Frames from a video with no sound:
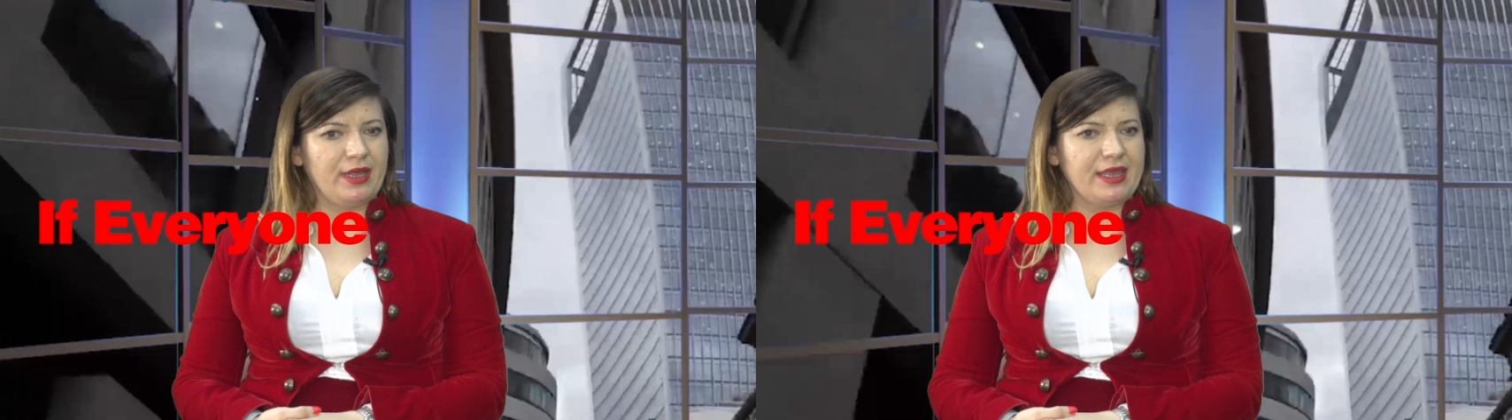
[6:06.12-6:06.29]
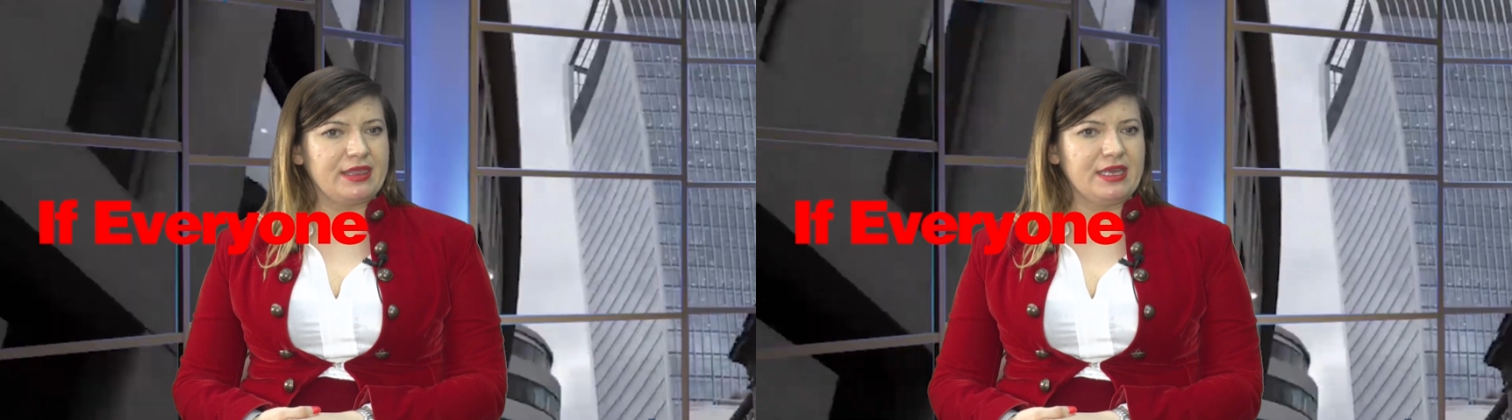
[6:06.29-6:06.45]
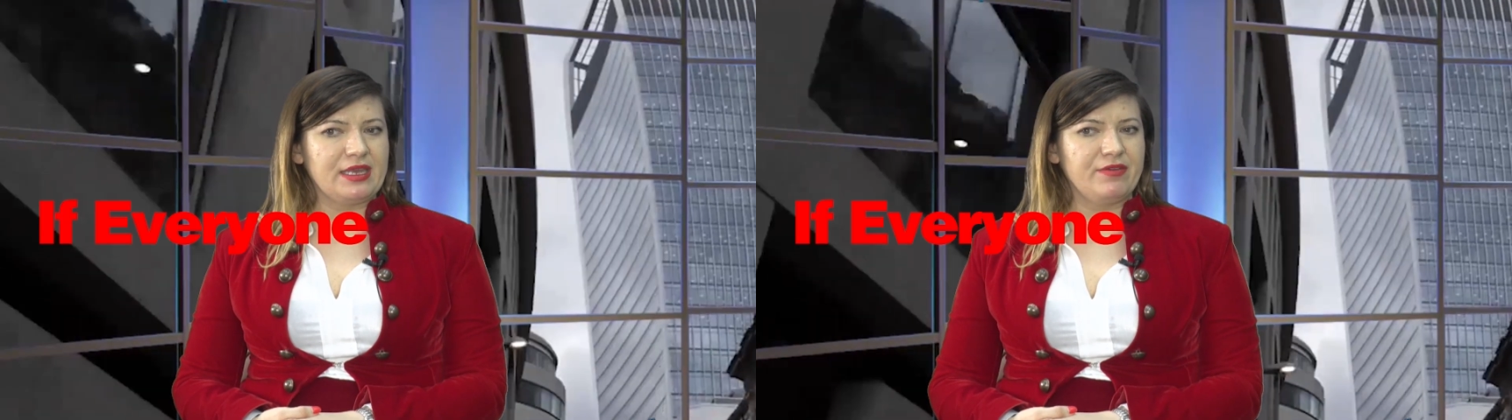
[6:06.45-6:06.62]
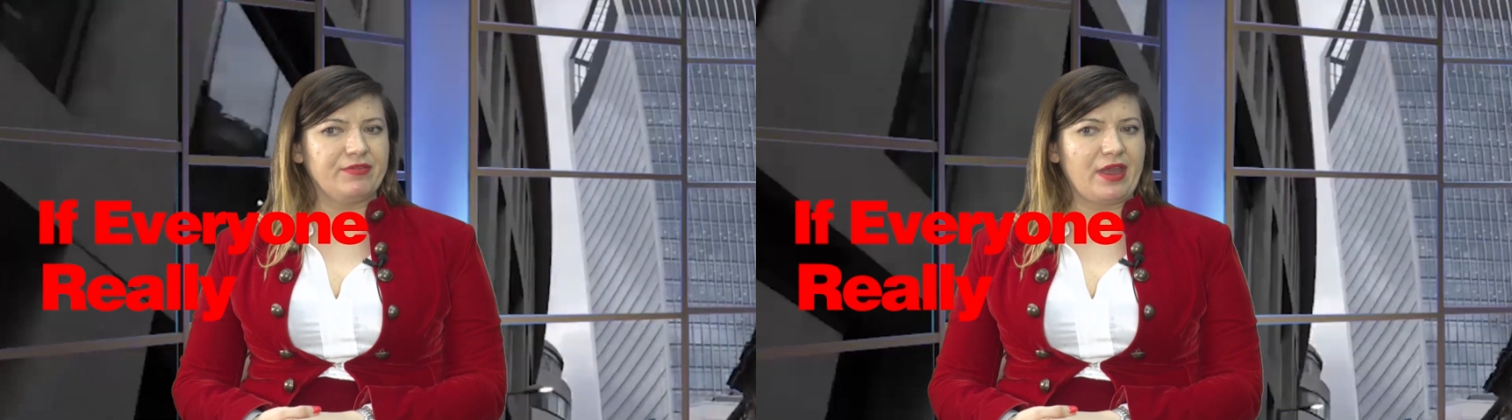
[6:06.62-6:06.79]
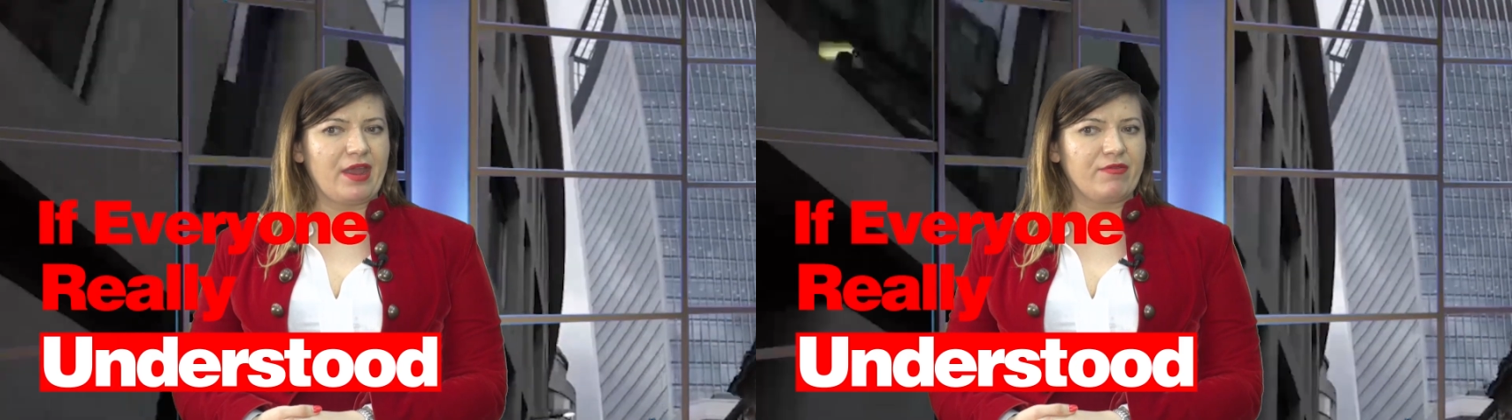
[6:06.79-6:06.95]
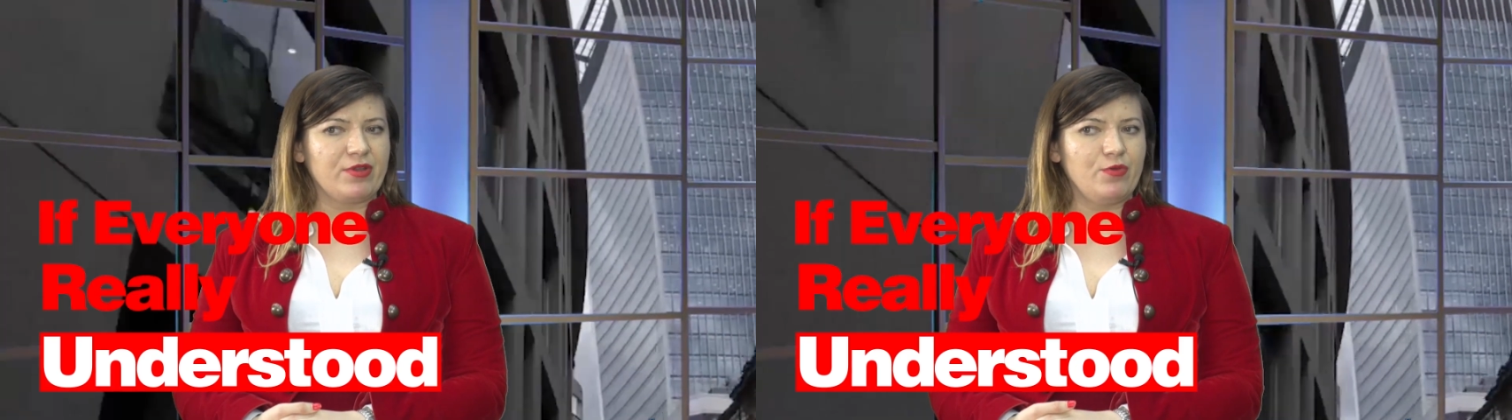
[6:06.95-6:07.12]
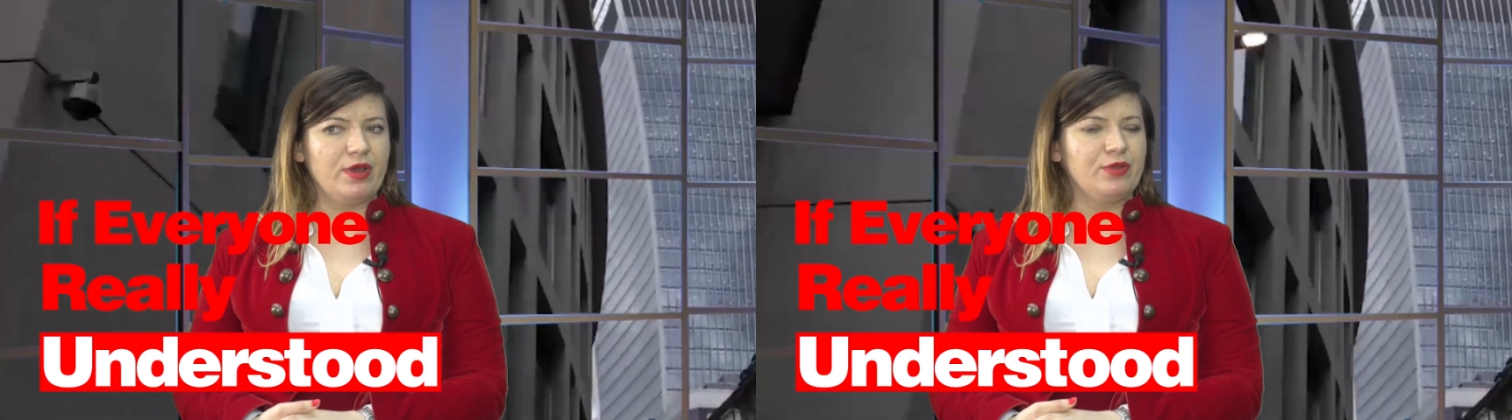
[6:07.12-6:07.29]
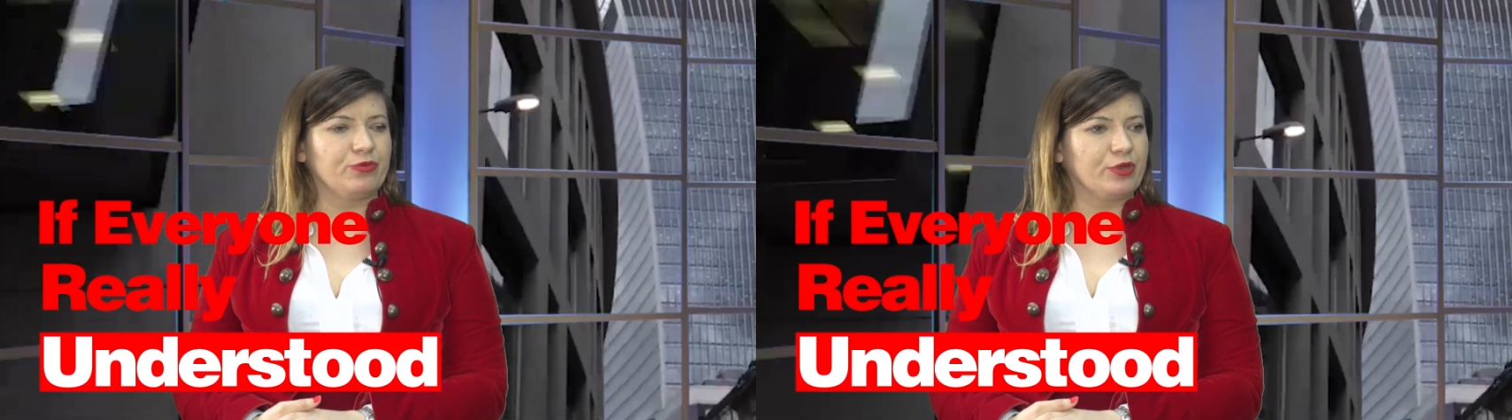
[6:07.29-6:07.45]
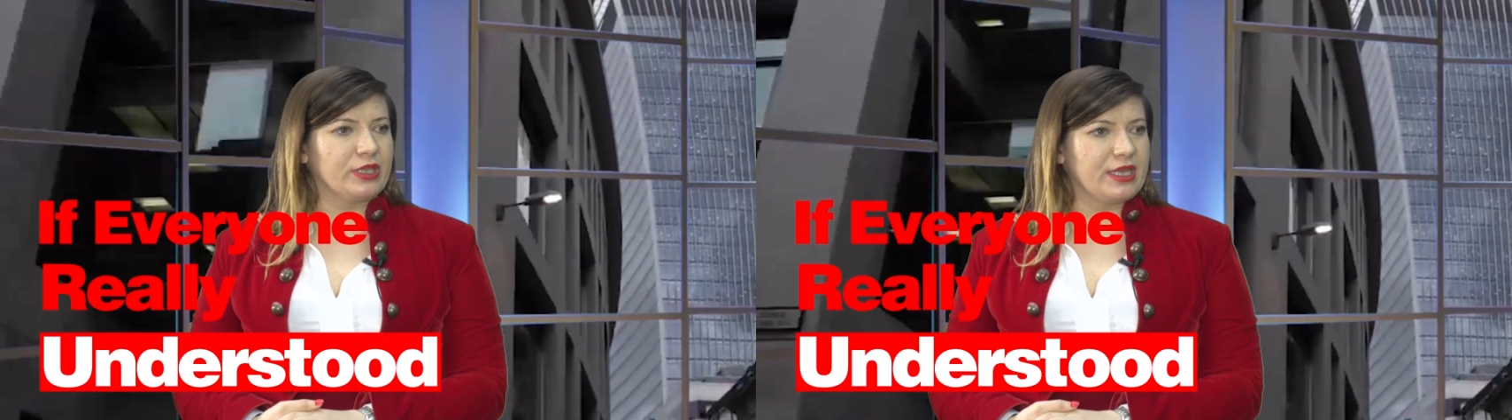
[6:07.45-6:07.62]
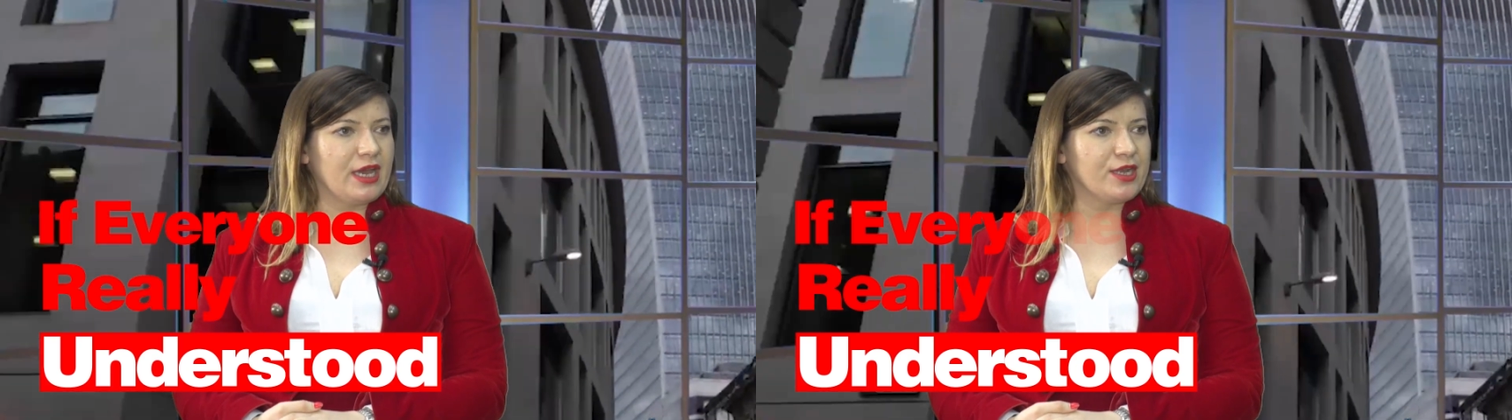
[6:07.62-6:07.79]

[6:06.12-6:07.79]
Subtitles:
I think if everyone really